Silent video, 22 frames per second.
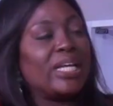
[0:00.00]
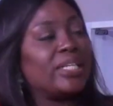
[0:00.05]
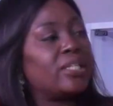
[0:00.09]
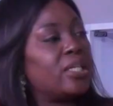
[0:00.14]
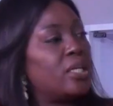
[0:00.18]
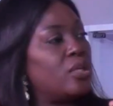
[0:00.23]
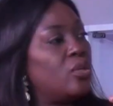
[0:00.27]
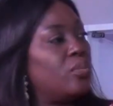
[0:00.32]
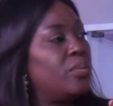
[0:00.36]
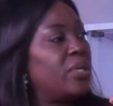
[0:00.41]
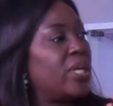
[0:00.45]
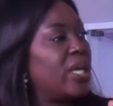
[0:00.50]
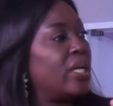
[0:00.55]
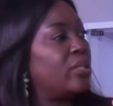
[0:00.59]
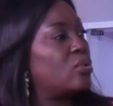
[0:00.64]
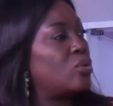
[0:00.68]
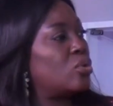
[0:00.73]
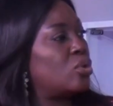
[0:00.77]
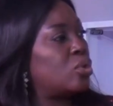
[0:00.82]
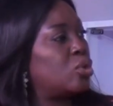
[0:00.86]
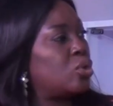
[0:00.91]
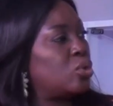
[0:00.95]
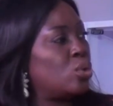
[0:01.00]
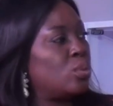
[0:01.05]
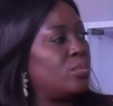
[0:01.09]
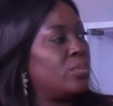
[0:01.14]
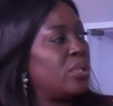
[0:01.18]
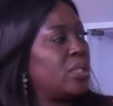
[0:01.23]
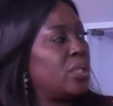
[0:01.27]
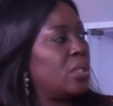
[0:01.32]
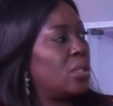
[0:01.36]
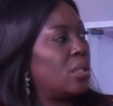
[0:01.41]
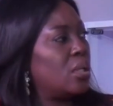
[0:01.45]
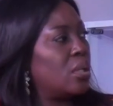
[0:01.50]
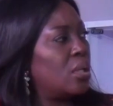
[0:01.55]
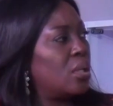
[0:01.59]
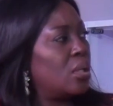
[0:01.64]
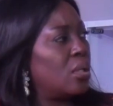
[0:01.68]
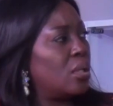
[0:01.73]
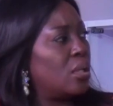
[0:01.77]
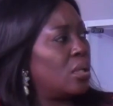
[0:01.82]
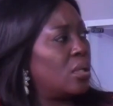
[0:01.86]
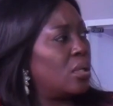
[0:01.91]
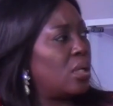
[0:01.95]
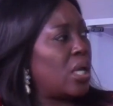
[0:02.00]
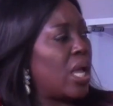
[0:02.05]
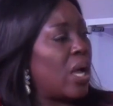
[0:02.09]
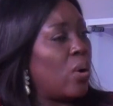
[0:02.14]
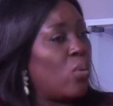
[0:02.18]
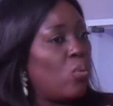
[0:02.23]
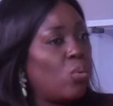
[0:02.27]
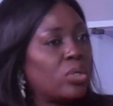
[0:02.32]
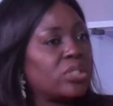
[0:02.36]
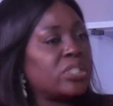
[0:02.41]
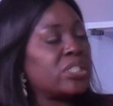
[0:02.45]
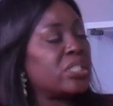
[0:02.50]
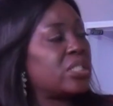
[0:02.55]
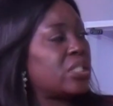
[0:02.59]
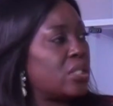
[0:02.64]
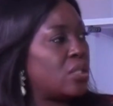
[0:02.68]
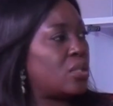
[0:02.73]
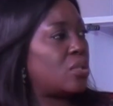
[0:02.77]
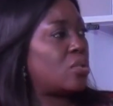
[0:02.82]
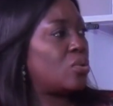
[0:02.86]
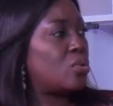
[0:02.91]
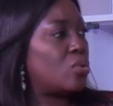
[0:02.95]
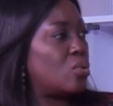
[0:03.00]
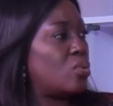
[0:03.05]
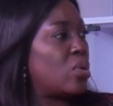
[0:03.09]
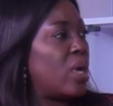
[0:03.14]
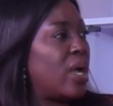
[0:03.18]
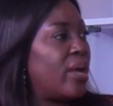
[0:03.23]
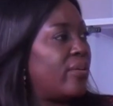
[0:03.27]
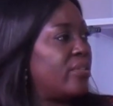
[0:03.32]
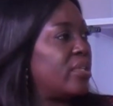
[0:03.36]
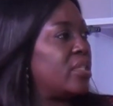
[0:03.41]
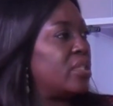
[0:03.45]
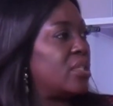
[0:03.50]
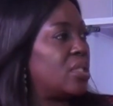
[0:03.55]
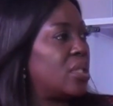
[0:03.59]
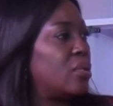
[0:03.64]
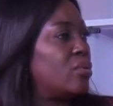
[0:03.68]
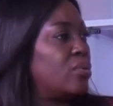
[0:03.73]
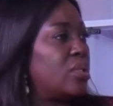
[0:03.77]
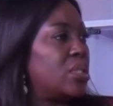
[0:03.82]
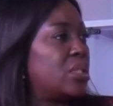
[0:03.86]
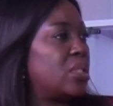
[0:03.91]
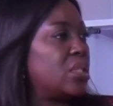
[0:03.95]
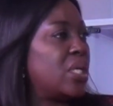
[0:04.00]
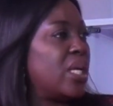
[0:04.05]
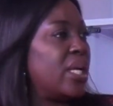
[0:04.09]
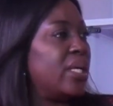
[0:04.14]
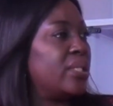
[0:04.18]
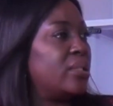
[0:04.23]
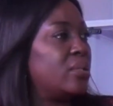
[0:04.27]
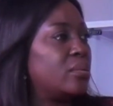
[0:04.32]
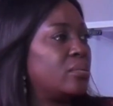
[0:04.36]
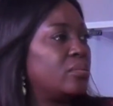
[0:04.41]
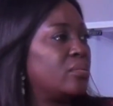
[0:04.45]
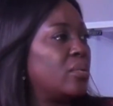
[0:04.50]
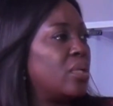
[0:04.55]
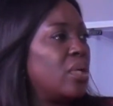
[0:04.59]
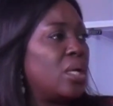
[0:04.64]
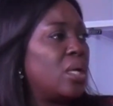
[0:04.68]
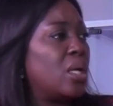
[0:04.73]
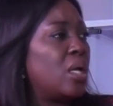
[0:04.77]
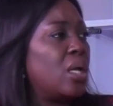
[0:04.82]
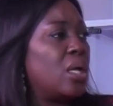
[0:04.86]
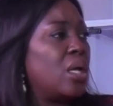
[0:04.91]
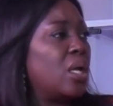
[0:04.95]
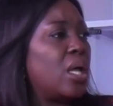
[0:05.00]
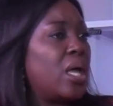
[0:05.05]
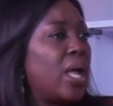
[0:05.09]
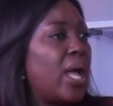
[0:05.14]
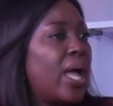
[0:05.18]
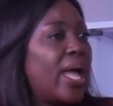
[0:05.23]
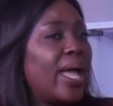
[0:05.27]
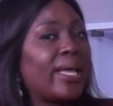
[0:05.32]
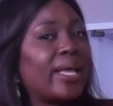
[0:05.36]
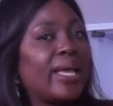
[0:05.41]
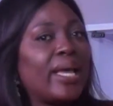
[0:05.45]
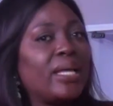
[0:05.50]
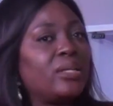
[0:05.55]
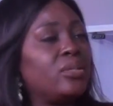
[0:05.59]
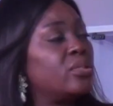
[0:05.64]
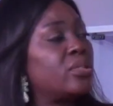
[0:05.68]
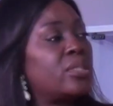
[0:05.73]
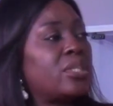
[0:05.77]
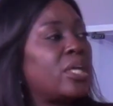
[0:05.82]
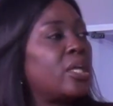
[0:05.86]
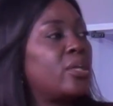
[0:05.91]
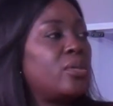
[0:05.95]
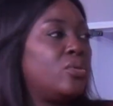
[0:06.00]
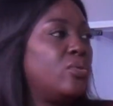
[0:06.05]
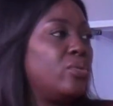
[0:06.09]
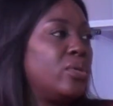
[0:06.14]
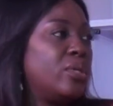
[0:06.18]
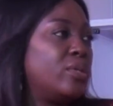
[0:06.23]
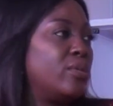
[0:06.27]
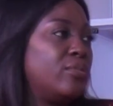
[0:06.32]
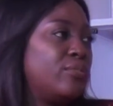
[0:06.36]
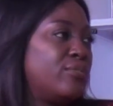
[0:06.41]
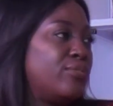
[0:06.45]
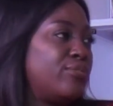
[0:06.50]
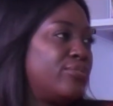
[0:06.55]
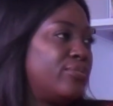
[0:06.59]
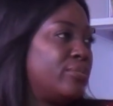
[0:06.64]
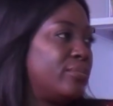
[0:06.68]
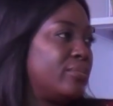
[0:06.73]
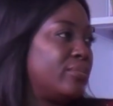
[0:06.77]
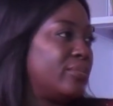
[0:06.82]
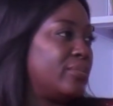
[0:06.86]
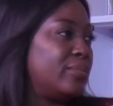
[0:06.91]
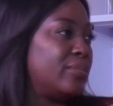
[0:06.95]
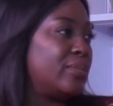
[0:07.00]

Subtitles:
And then you began to show me what it is to have integrity. And I cannot thank you enough.